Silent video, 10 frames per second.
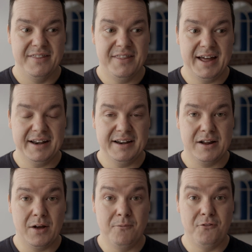that
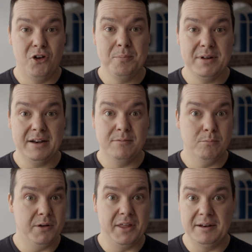confirmed it
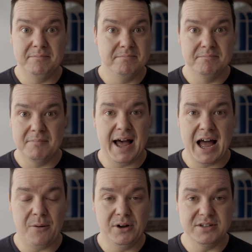within
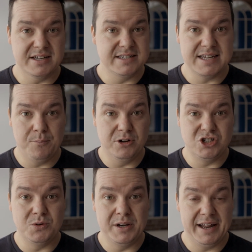hours and said, we're
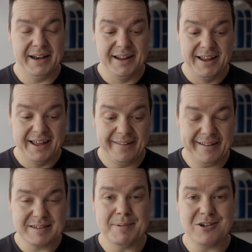doing it. And
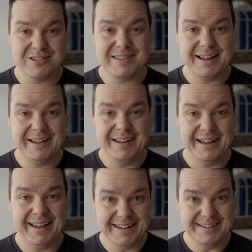that special thing
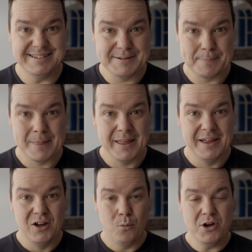is
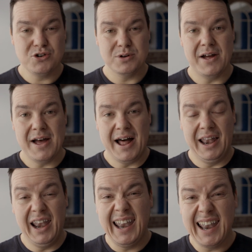we're doing a, a
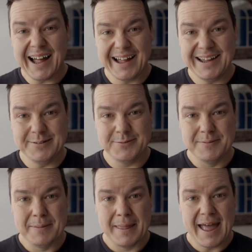live
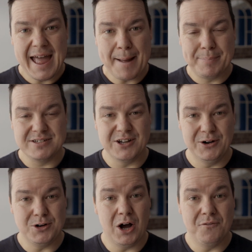
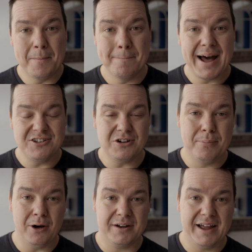episode of the Magic
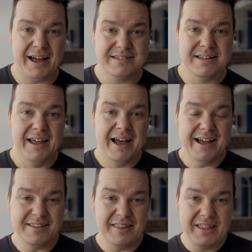Podcast
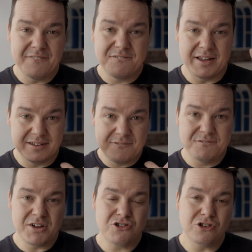as, the, as an
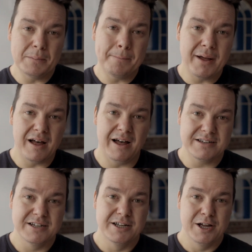official
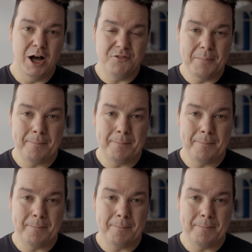part of the